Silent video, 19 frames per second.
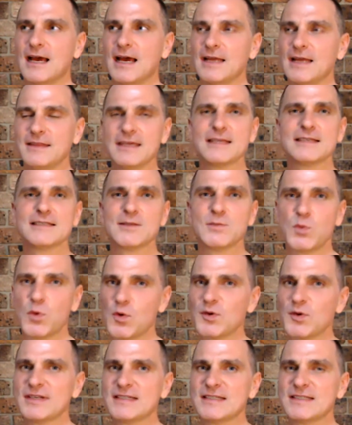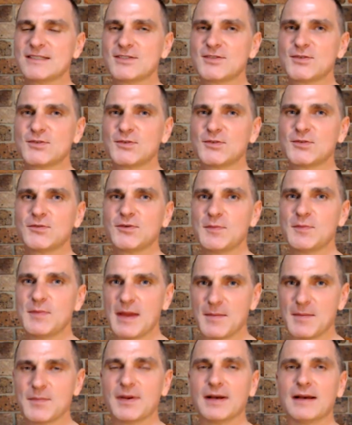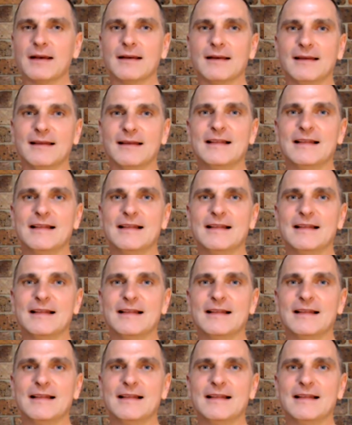I think it's important to remember